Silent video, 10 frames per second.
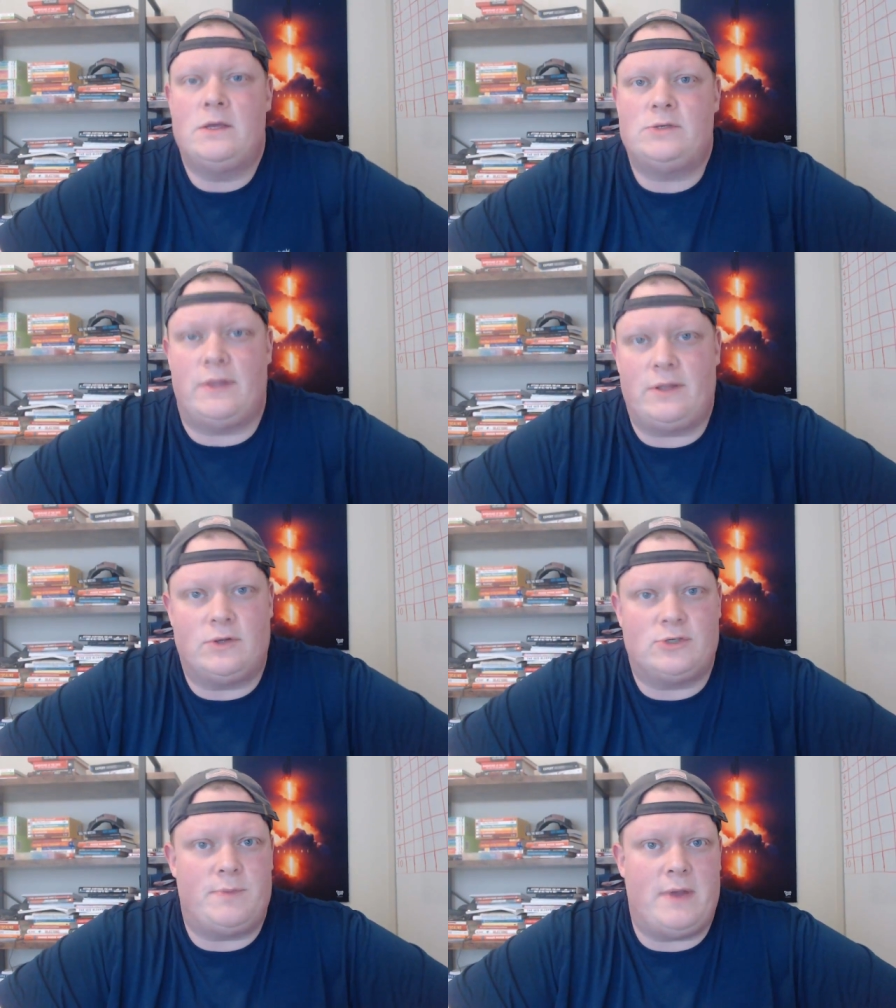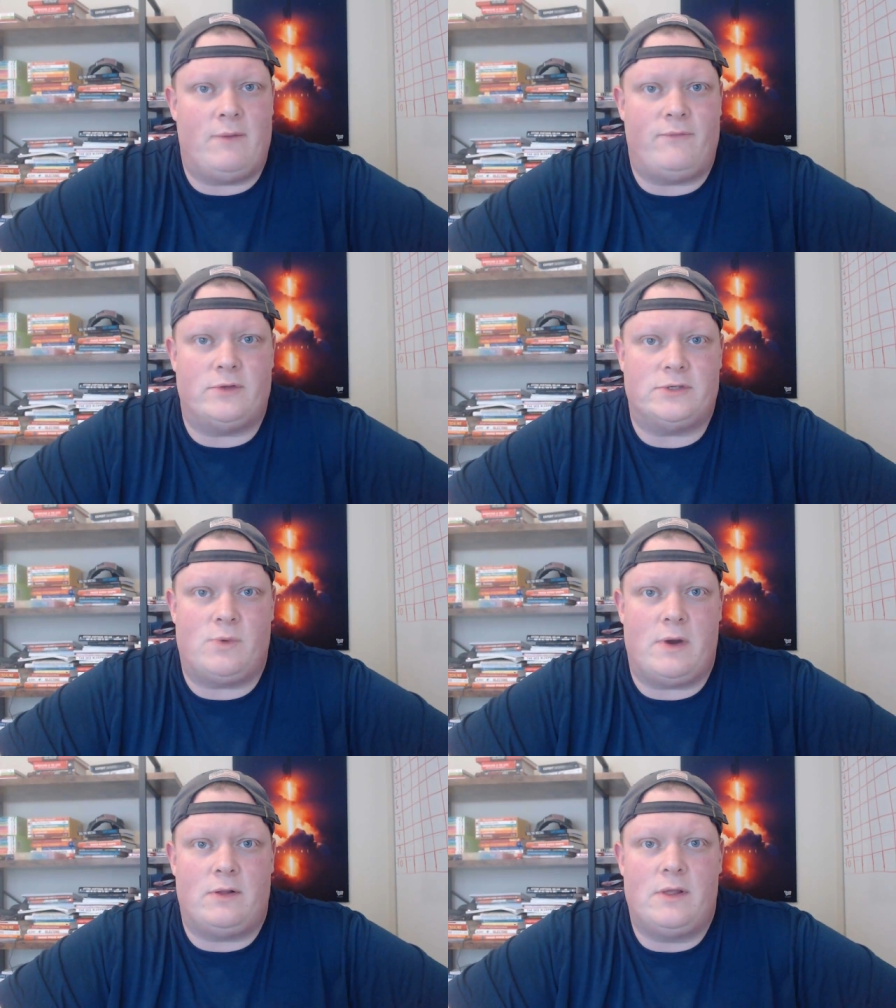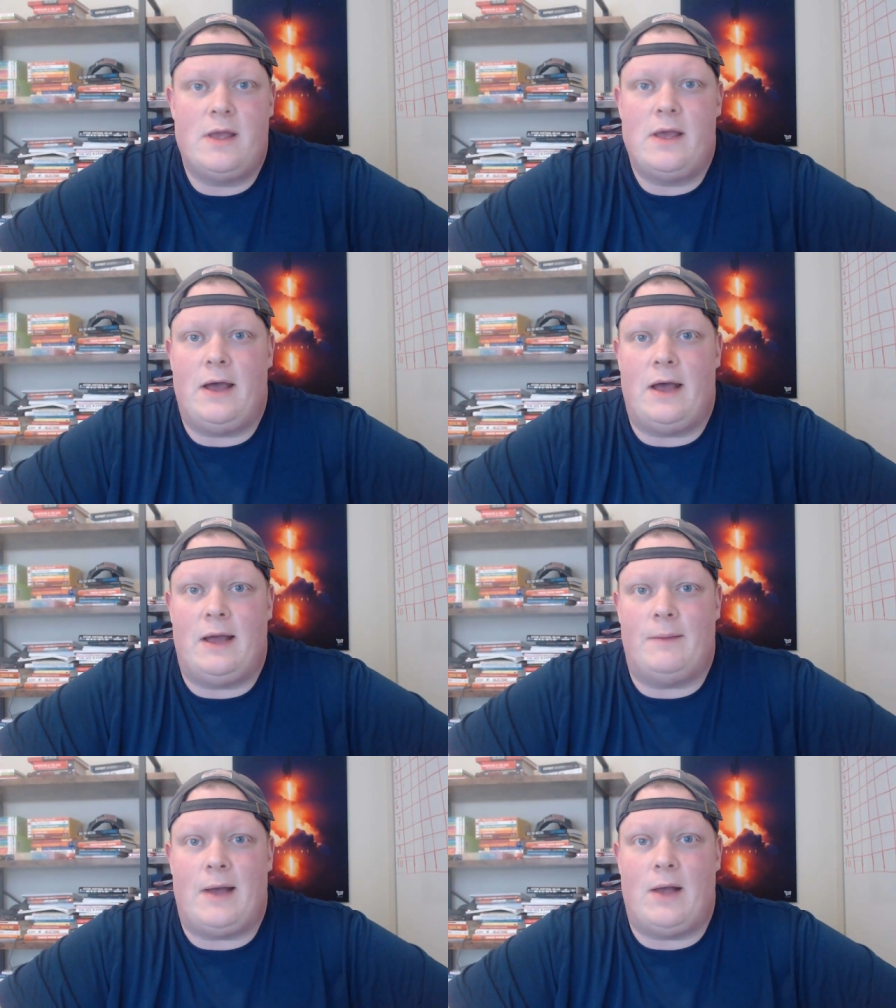So I think those would be helpful as well. Um,